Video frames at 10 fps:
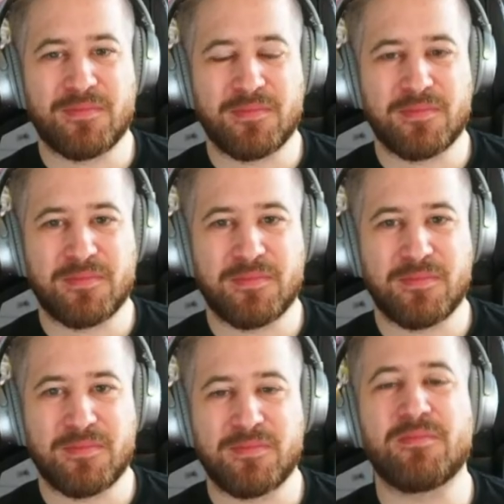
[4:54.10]

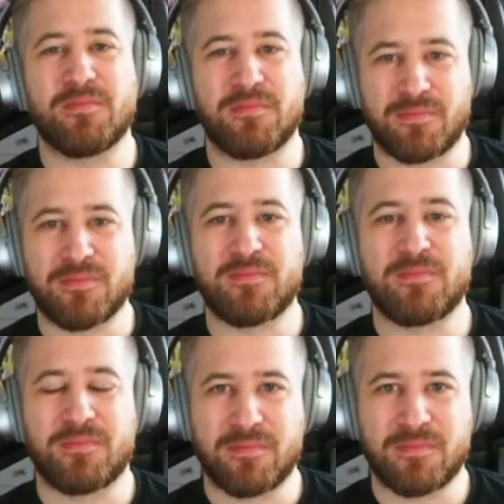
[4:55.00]

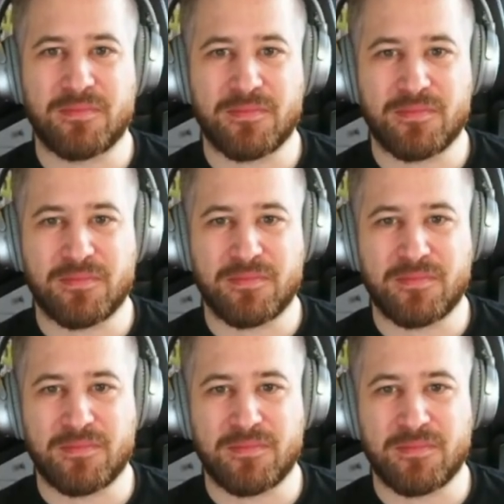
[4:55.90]

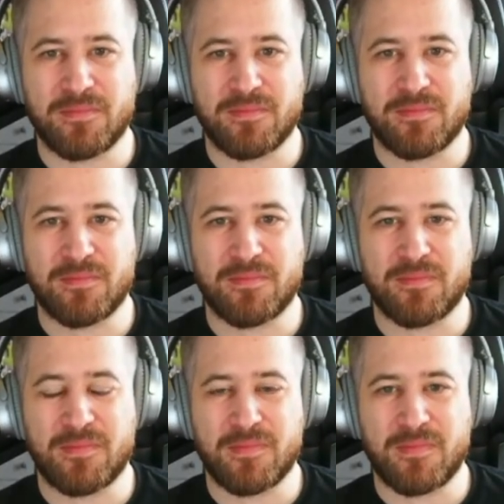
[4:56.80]

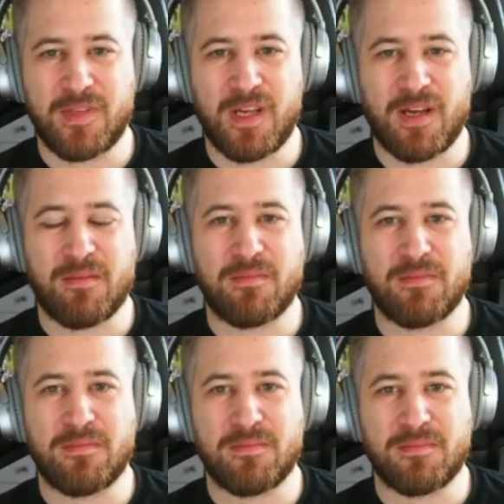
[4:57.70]

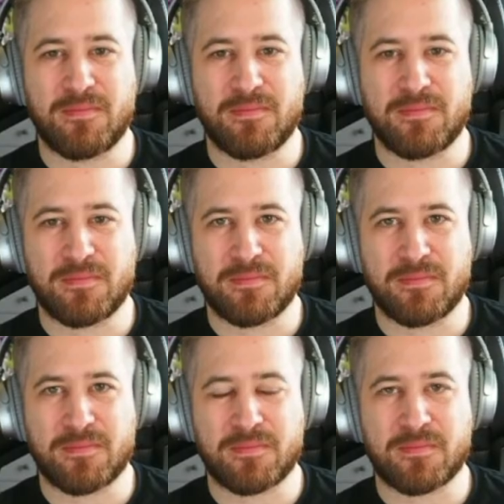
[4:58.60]

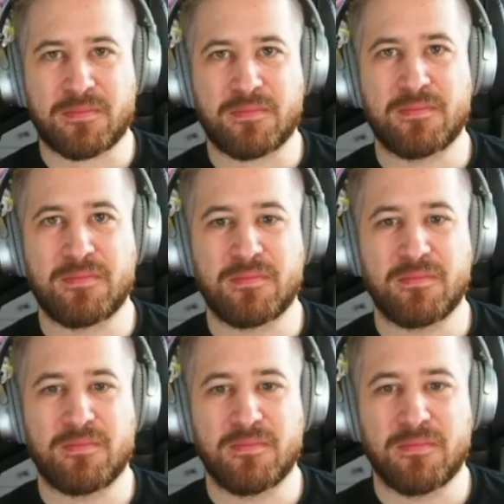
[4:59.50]

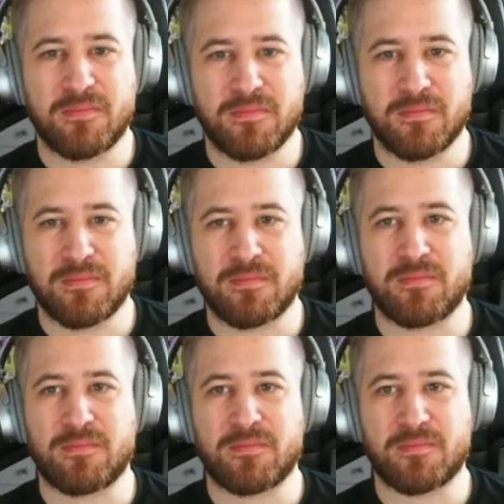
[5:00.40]

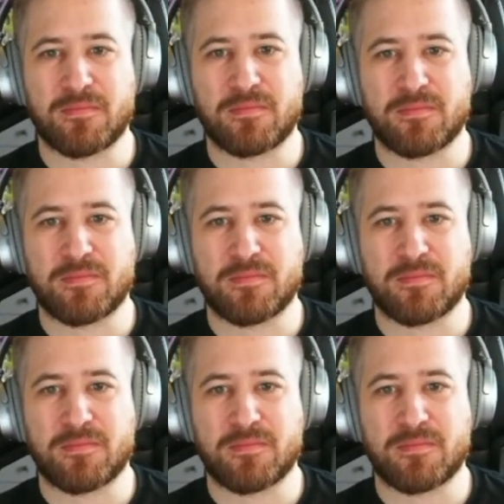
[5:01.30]
[no speech]